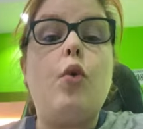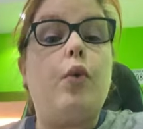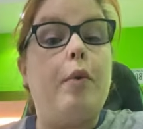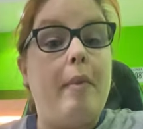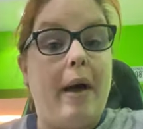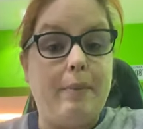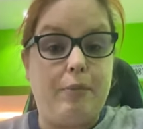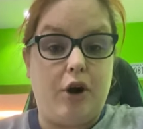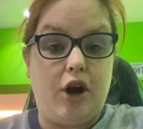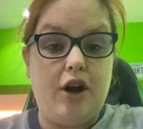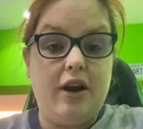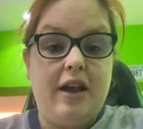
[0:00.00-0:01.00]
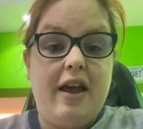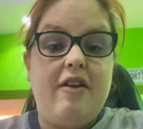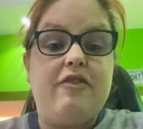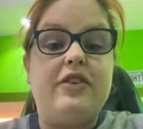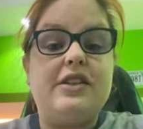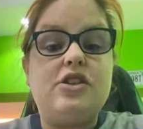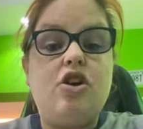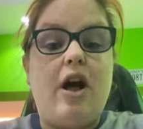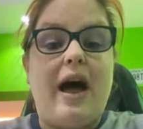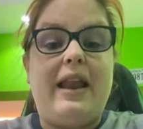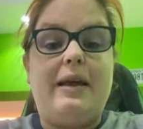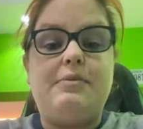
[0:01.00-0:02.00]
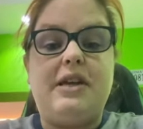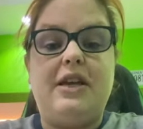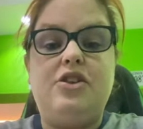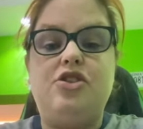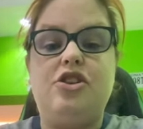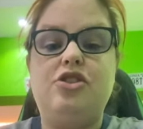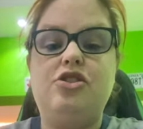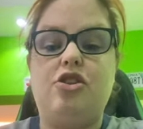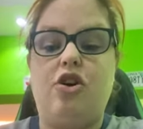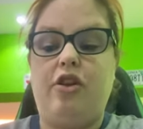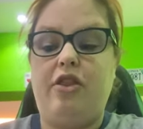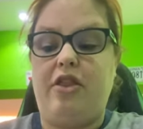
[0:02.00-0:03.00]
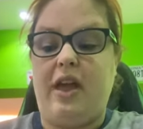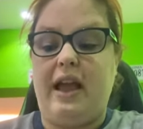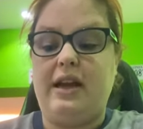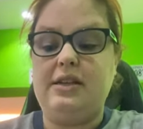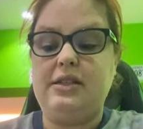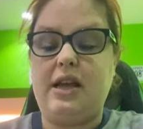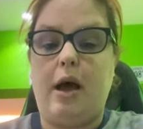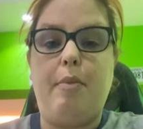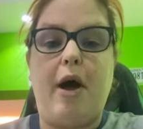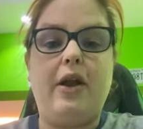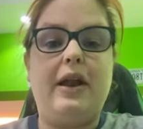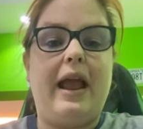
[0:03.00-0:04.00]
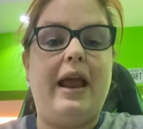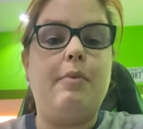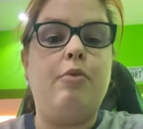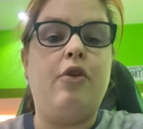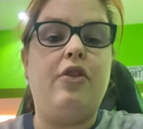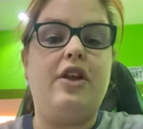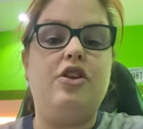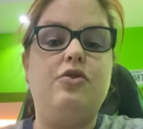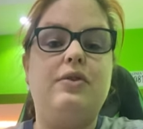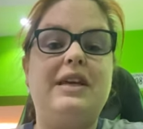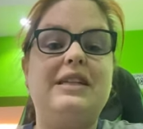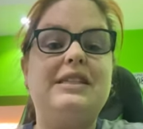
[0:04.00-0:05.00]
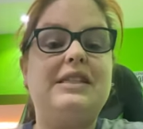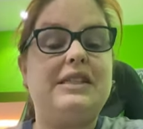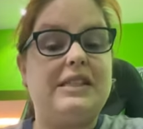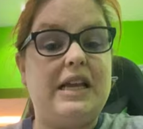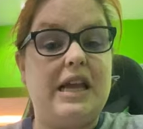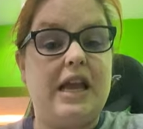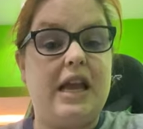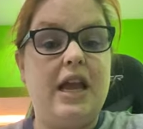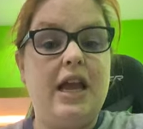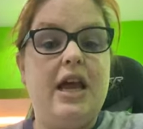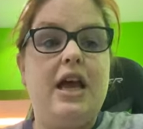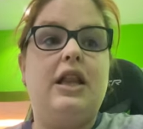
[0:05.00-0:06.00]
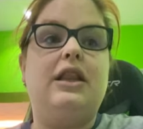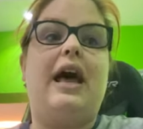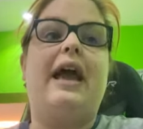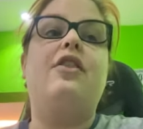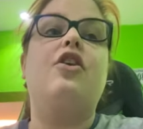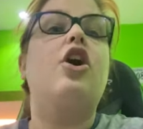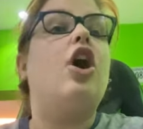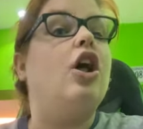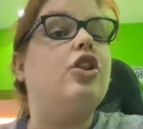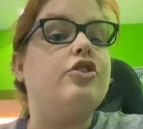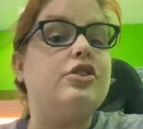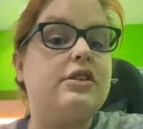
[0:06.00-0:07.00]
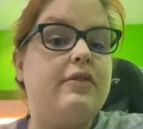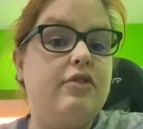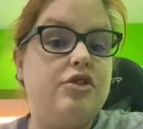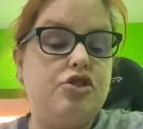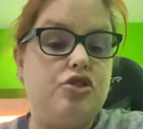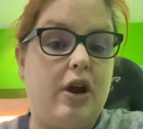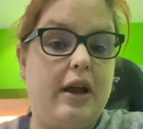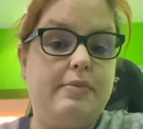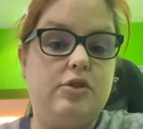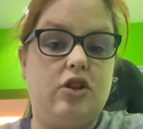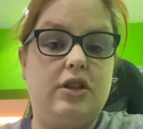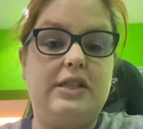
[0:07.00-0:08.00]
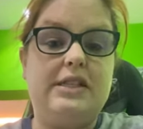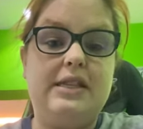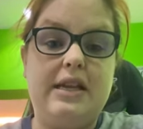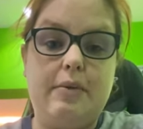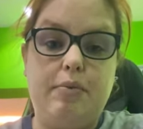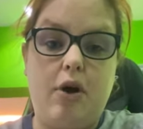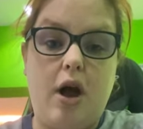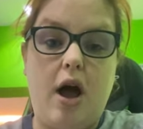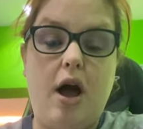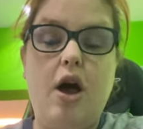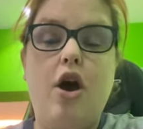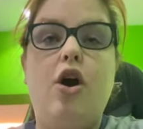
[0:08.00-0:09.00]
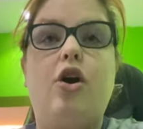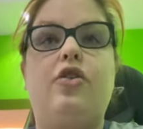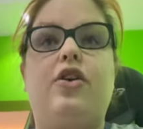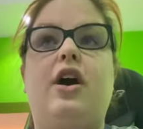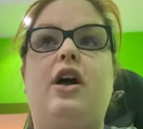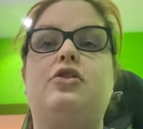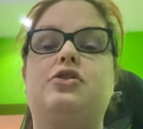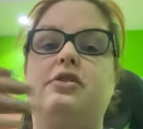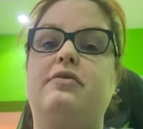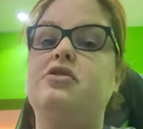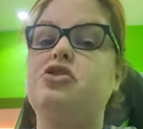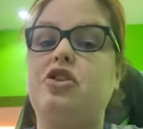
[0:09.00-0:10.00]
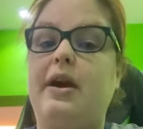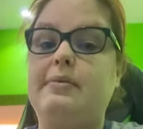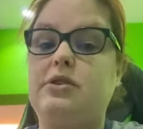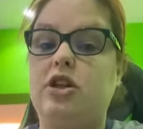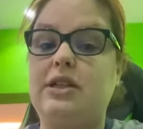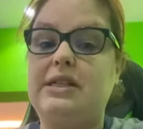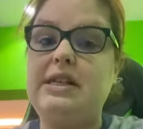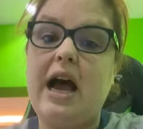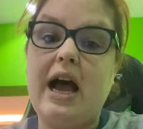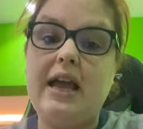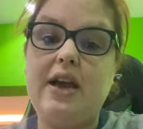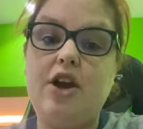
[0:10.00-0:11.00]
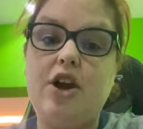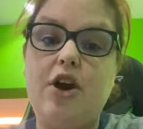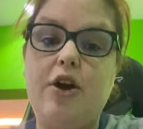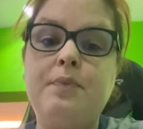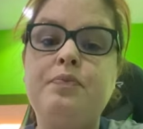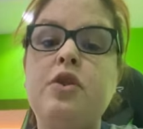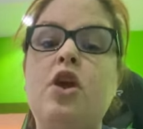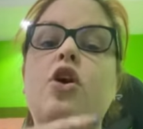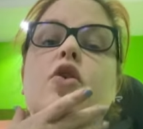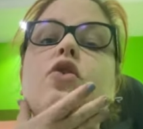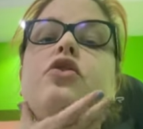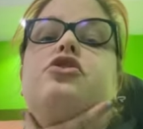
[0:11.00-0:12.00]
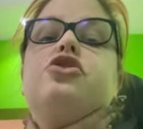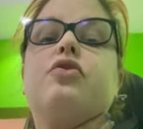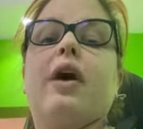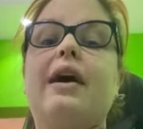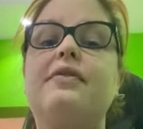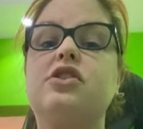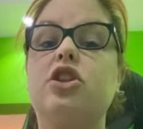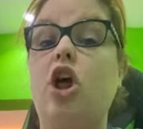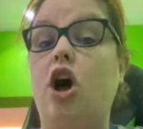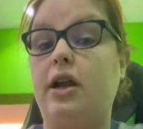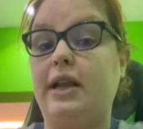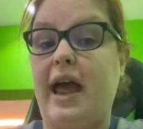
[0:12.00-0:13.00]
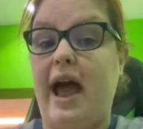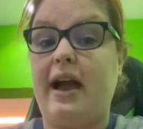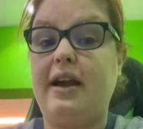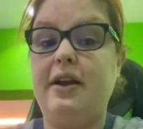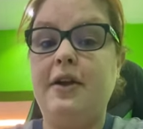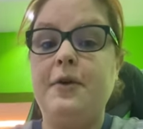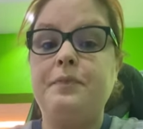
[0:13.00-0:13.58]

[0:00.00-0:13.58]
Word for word: Remember, physical adaptations are things about an animal that you can see, like the colors of the stripes on the zebra, or the colors of the stripes on the tiger, or the giraffe's long neck.